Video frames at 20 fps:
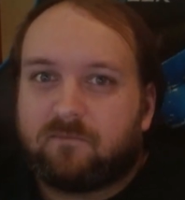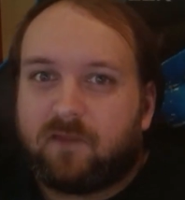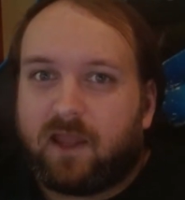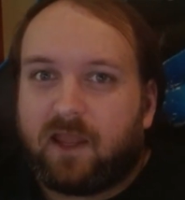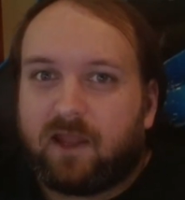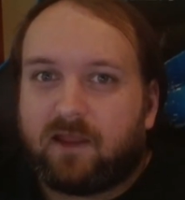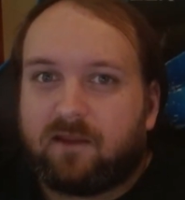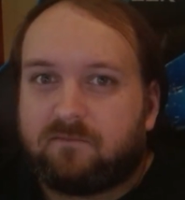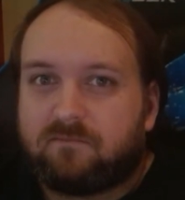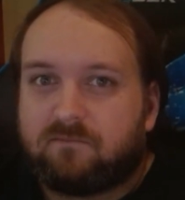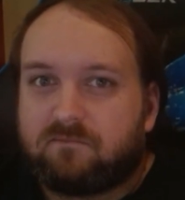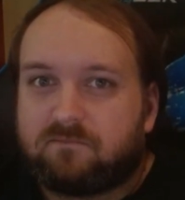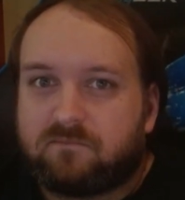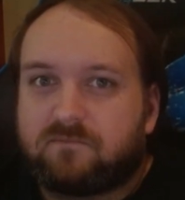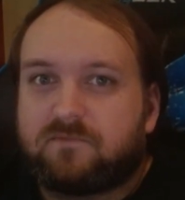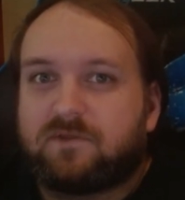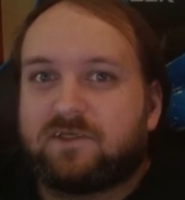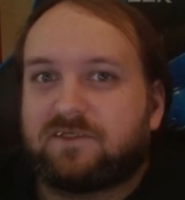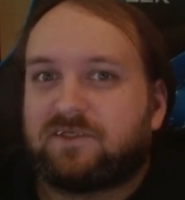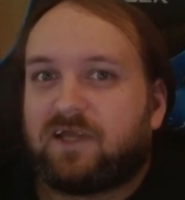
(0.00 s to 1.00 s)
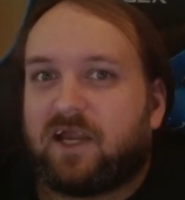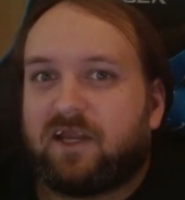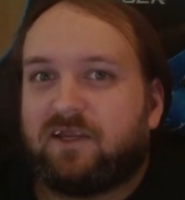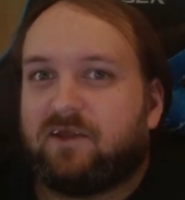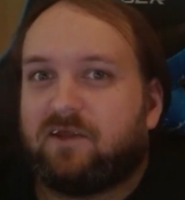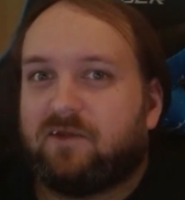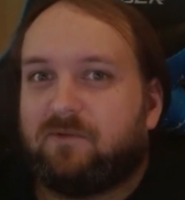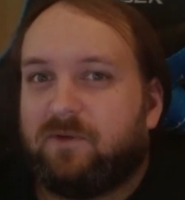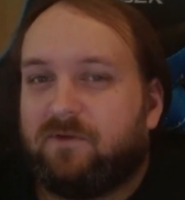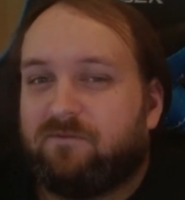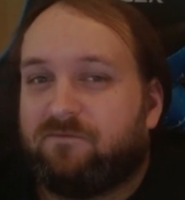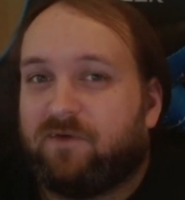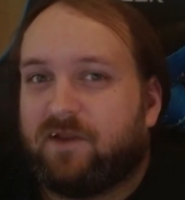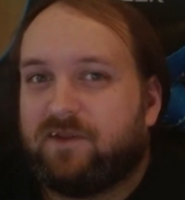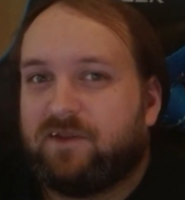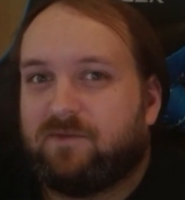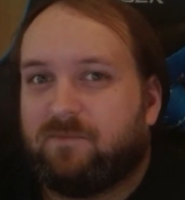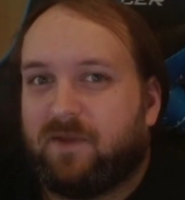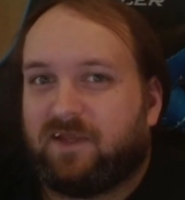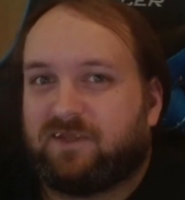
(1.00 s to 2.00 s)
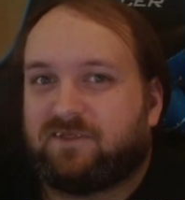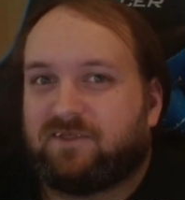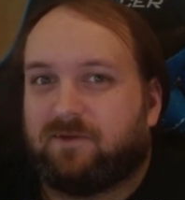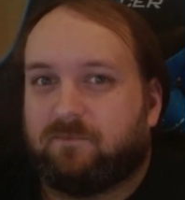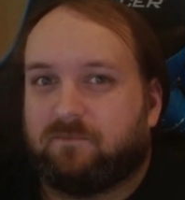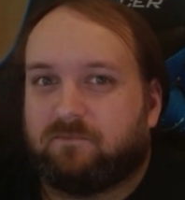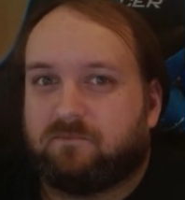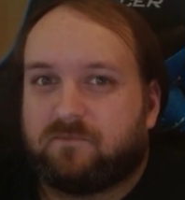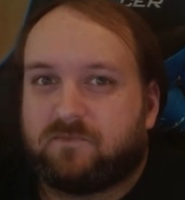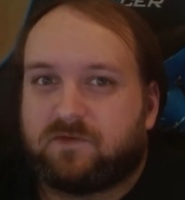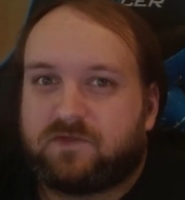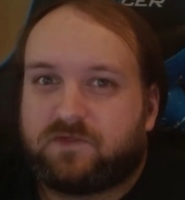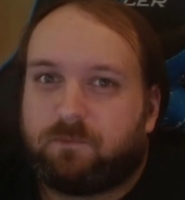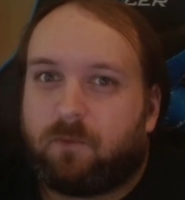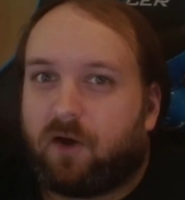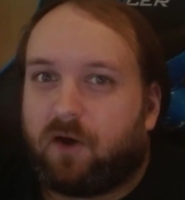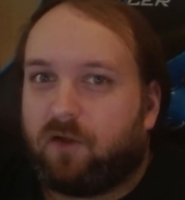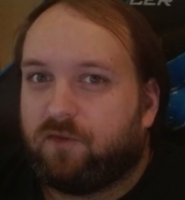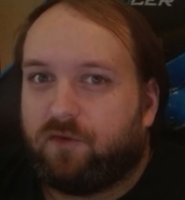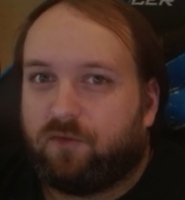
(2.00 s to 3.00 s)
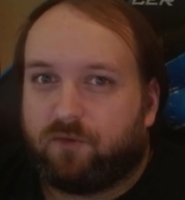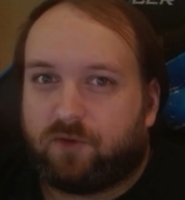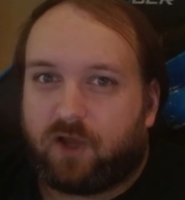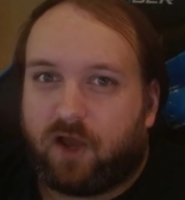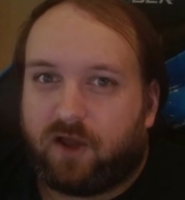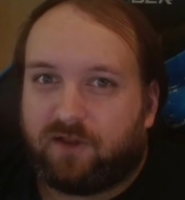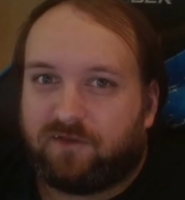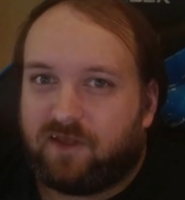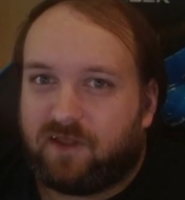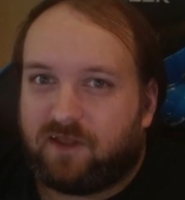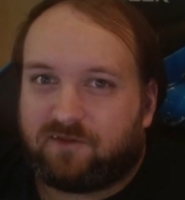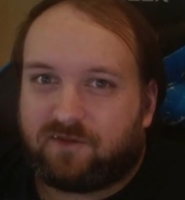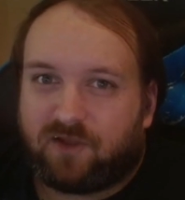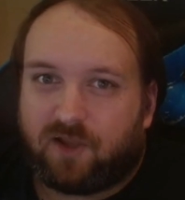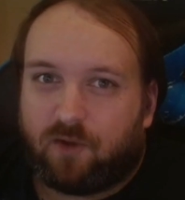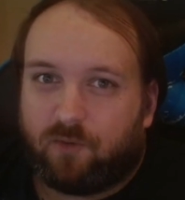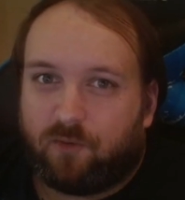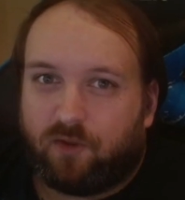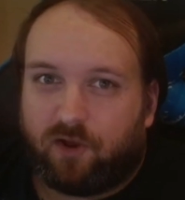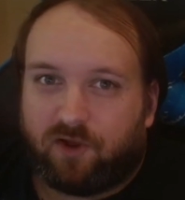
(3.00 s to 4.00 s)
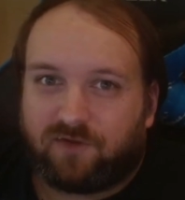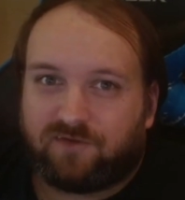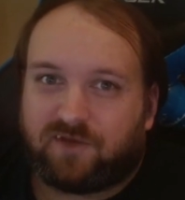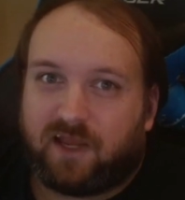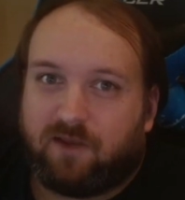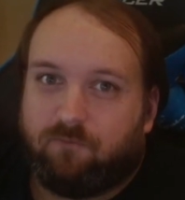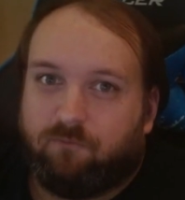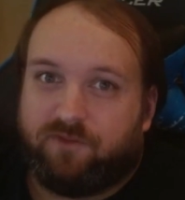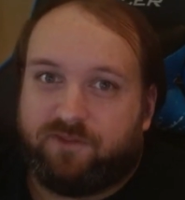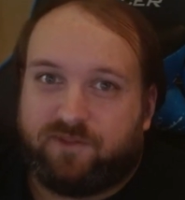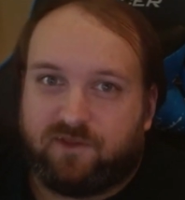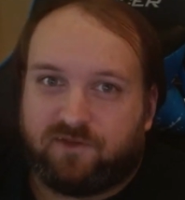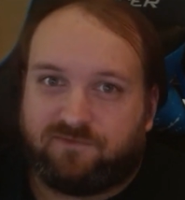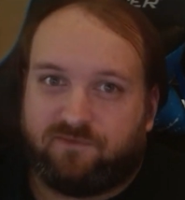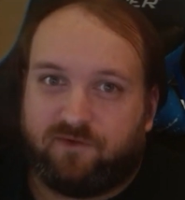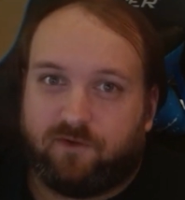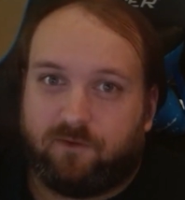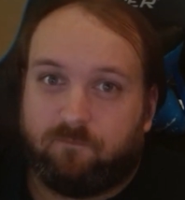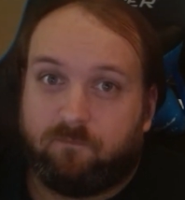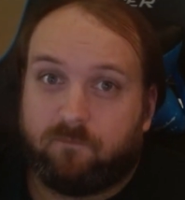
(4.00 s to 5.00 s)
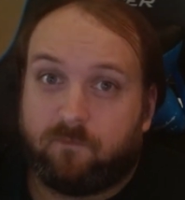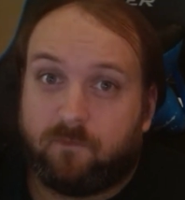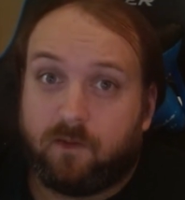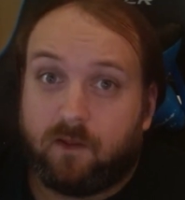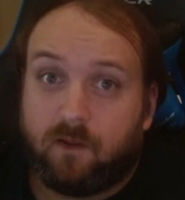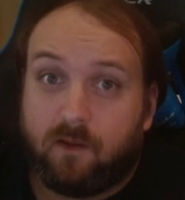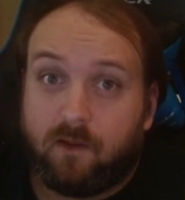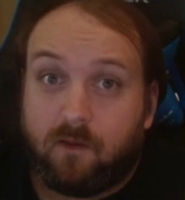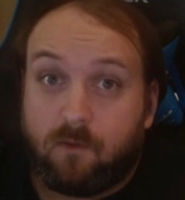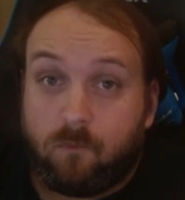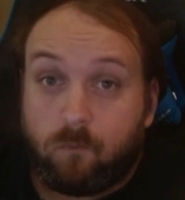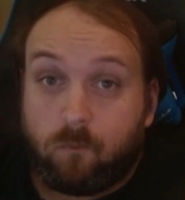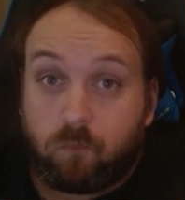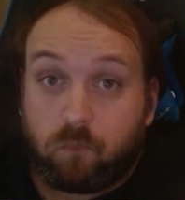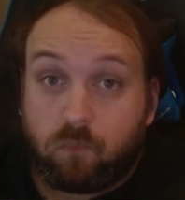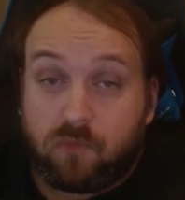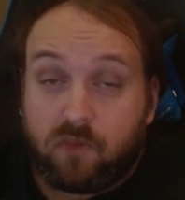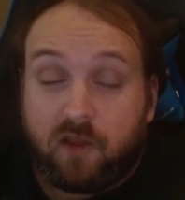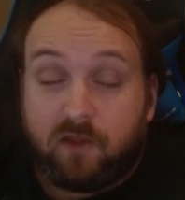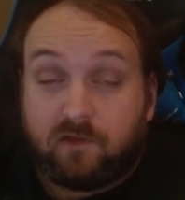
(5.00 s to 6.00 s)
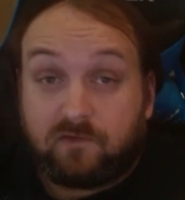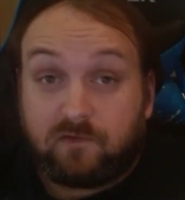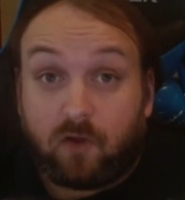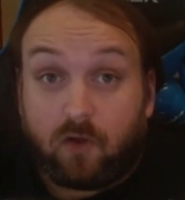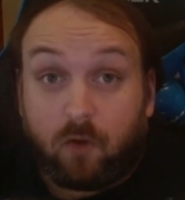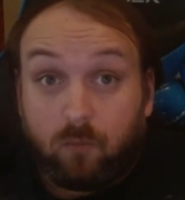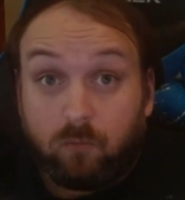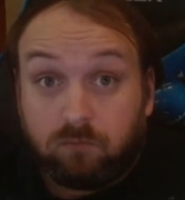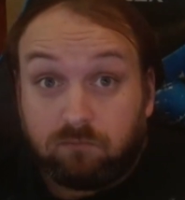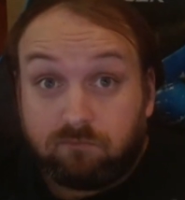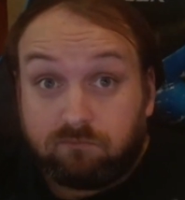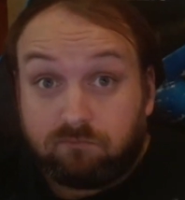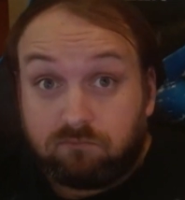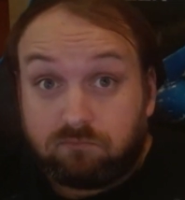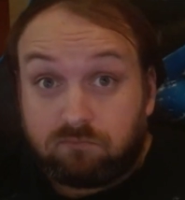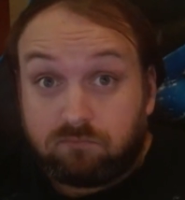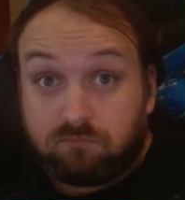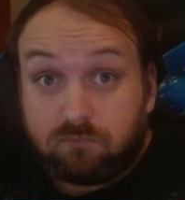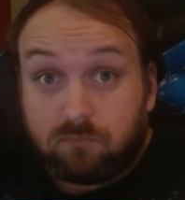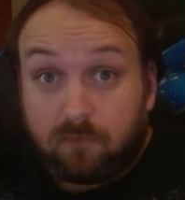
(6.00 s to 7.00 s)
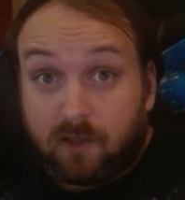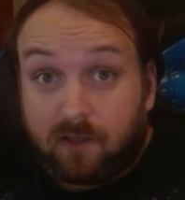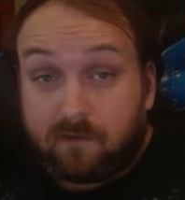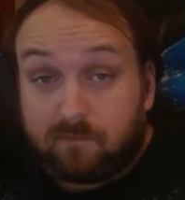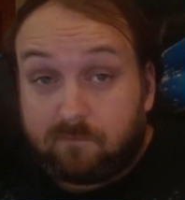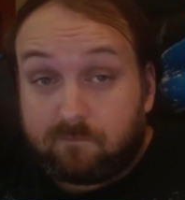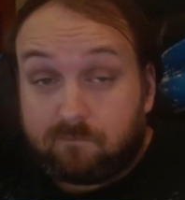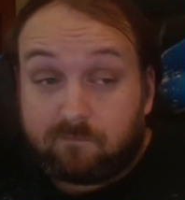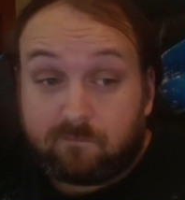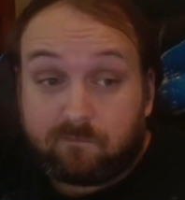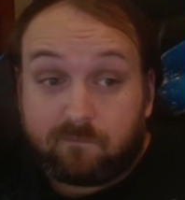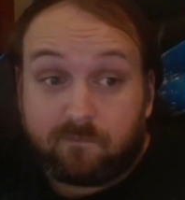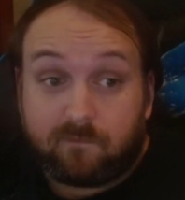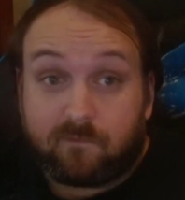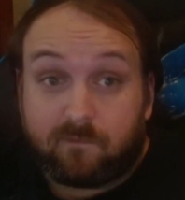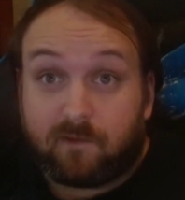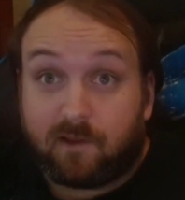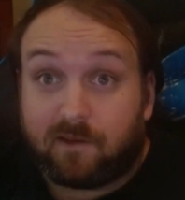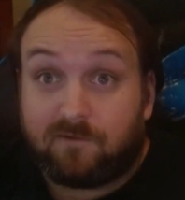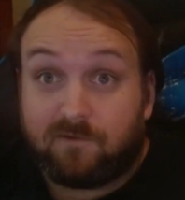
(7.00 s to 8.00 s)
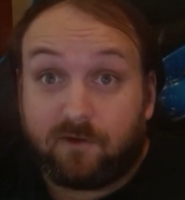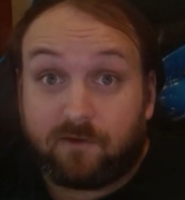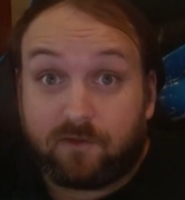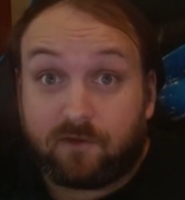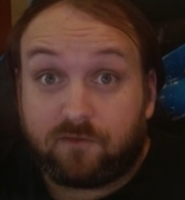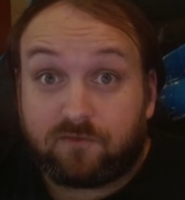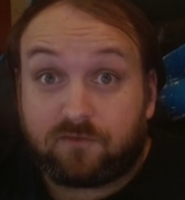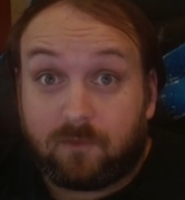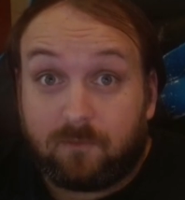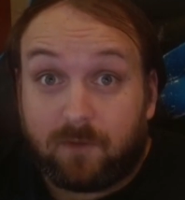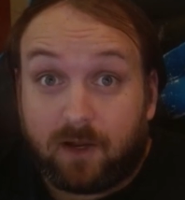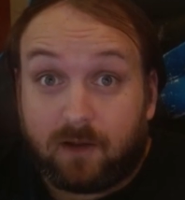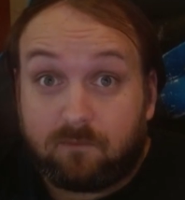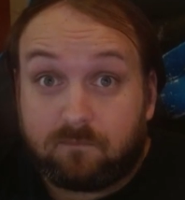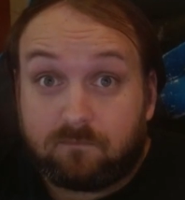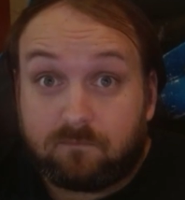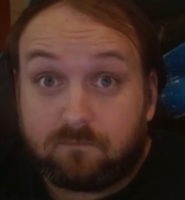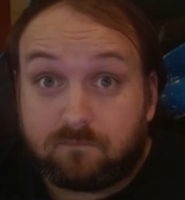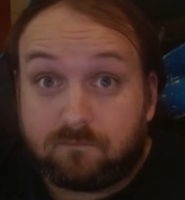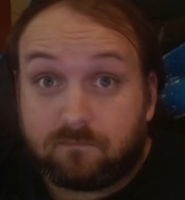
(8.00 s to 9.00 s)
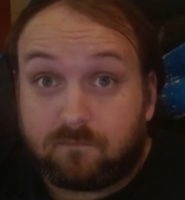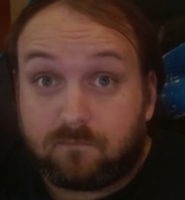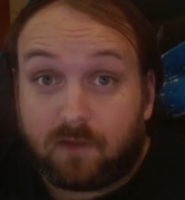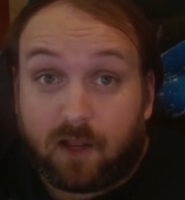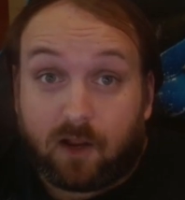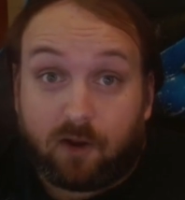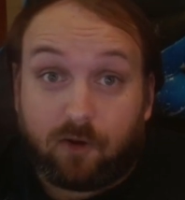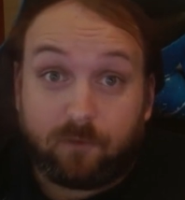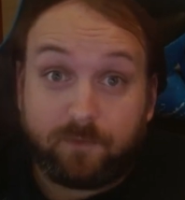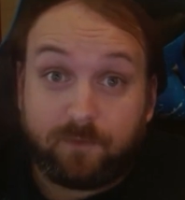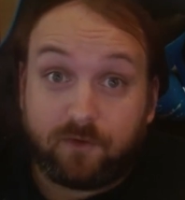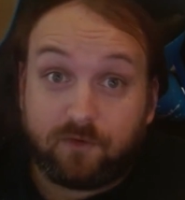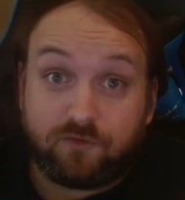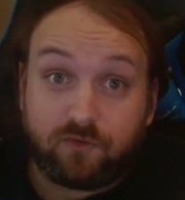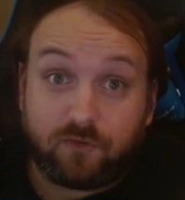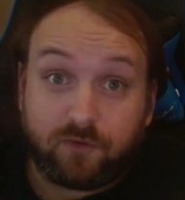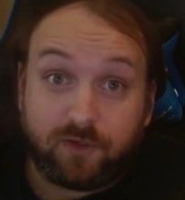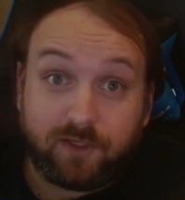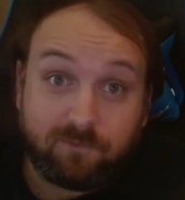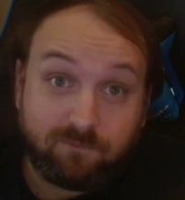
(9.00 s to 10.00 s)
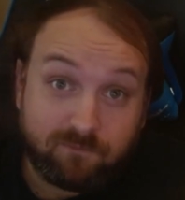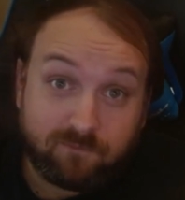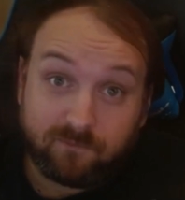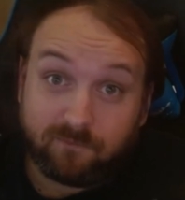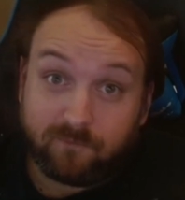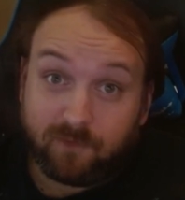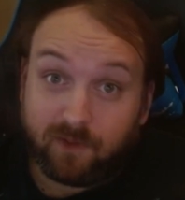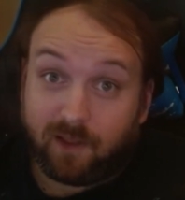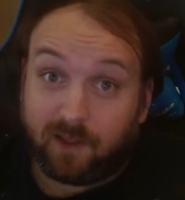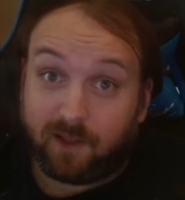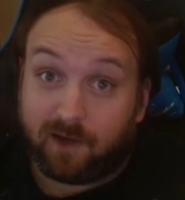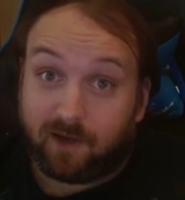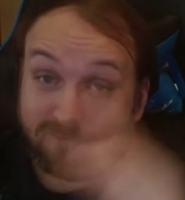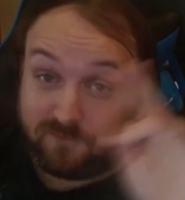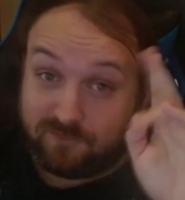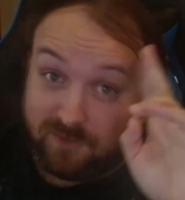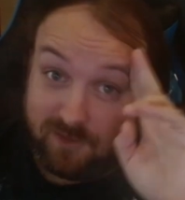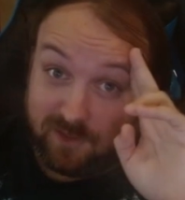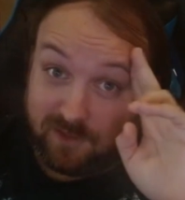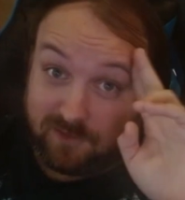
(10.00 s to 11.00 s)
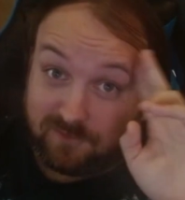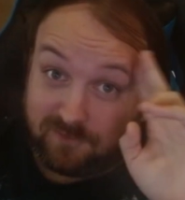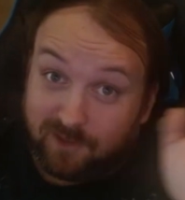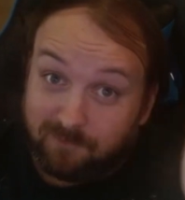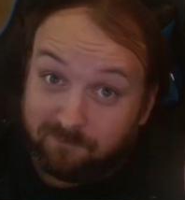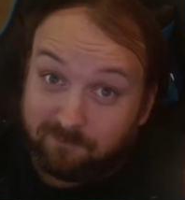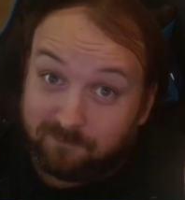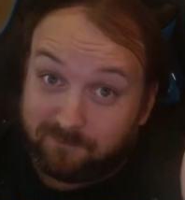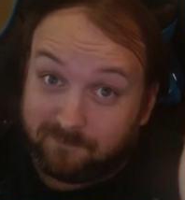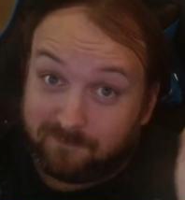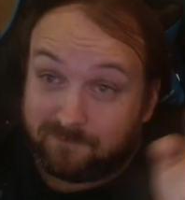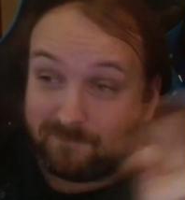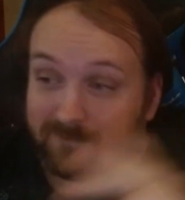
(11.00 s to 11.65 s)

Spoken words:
and decided it'd be fun to make some small little content to go alongside with this film. So, until those come out, I hope you enjoyed, and I'll see you next time.